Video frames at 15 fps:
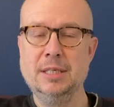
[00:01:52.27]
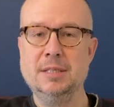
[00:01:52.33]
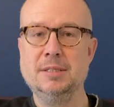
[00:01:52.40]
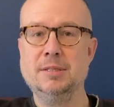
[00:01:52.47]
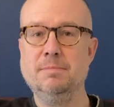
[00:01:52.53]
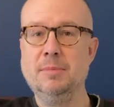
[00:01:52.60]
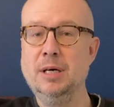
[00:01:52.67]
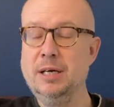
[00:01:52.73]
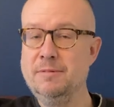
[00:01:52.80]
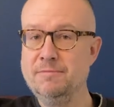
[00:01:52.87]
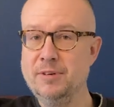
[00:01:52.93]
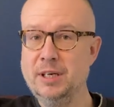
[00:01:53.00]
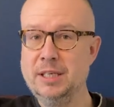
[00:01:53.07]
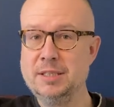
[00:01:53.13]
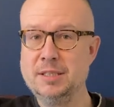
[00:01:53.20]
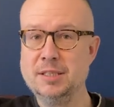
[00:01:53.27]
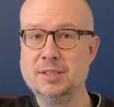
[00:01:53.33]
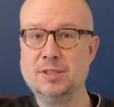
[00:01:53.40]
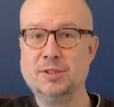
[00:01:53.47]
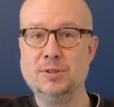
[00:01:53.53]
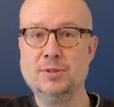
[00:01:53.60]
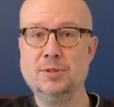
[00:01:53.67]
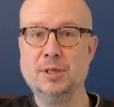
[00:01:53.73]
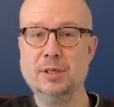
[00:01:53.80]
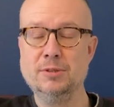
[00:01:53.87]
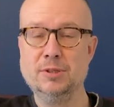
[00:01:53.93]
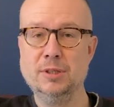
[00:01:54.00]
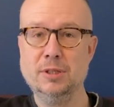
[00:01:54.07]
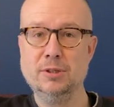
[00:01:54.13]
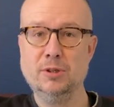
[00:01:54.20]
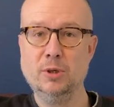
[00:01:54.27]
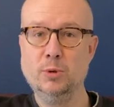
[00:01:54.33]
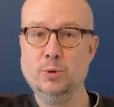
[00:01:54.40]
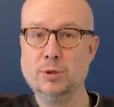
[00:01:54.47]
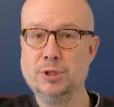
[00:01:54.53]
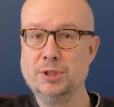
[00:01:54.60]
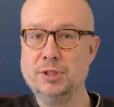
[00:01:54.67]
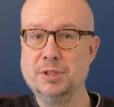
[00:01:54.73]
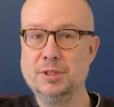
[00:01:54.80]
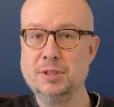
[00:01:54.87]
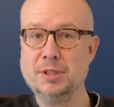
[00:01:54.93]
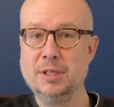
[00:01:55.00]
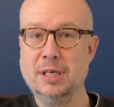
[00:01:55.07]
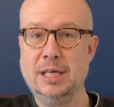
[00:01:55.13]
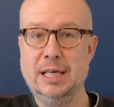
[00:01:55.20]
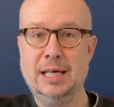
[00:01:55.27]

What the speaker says: So my advice is to go to local auctions,